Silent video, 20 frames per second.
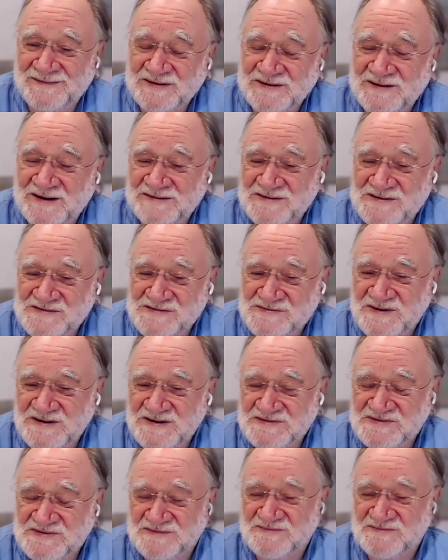I think I didn't
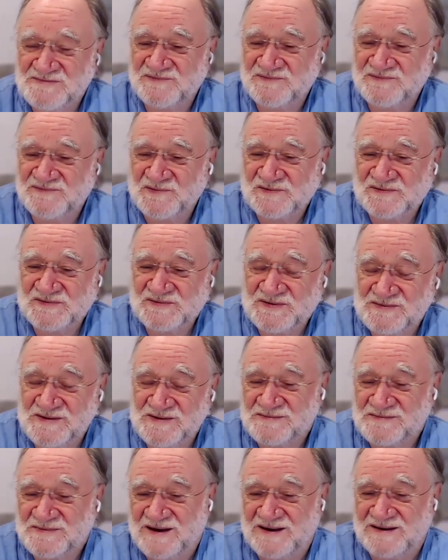meet him before, so
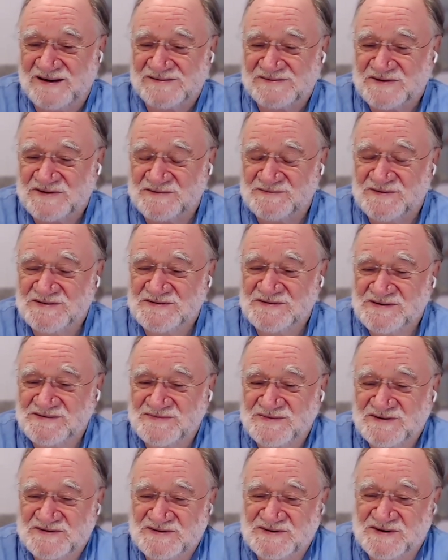maybe I get to meet
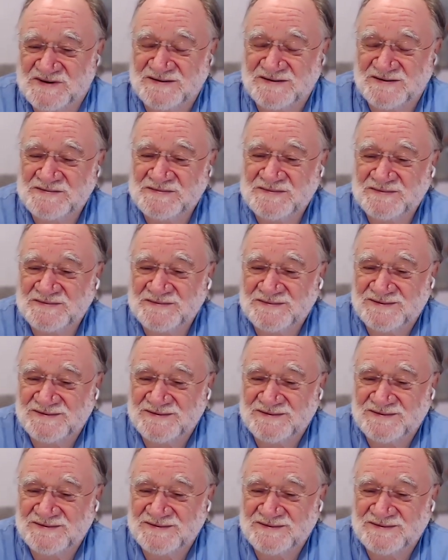him this time.